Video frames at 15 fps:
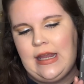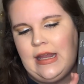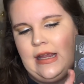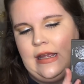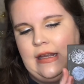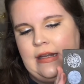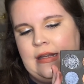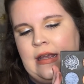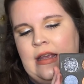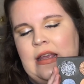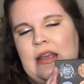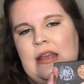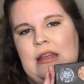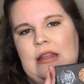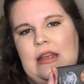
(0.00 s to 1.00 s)
and
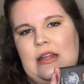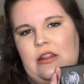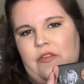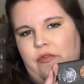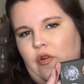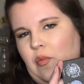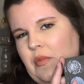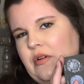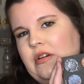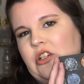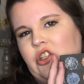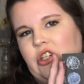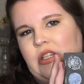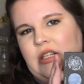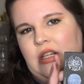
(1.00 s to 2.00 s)
the formula is
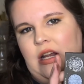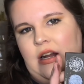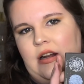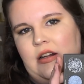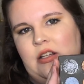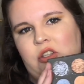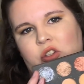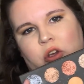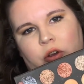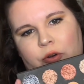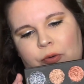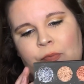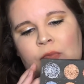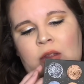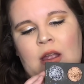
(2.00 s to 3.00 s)
just there.
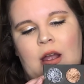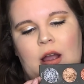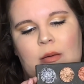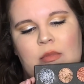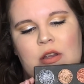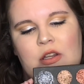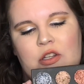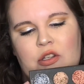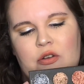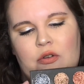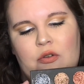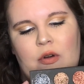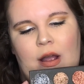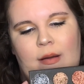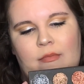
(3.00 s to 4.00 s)
So I'm
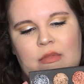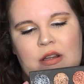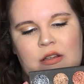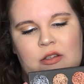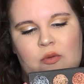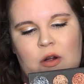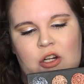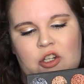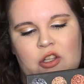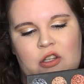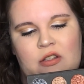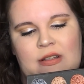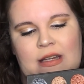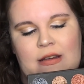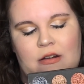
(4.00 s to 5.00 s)
gonna swatch
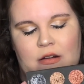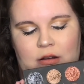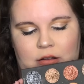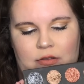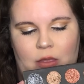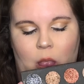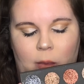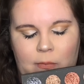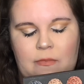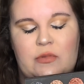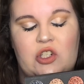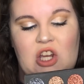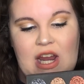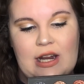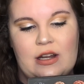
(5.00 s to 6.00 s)
the
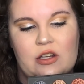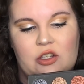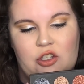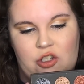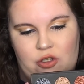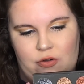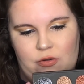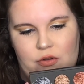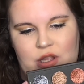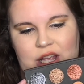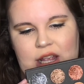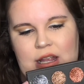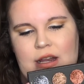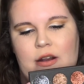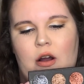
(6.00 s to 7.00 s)
shade Soothe
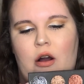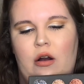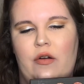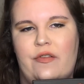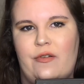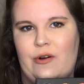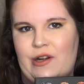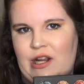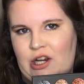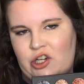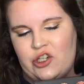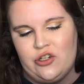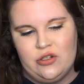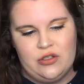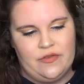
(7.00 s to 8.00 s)
in all 4
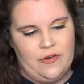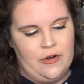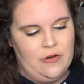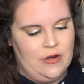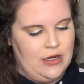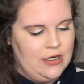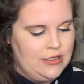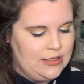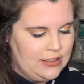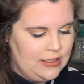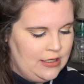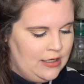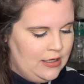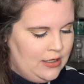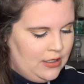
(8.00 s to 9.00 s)
textures for you guys.
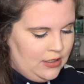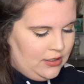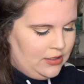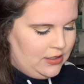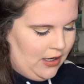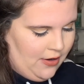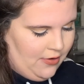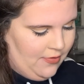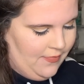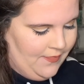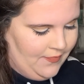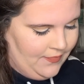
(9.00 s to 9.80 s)
So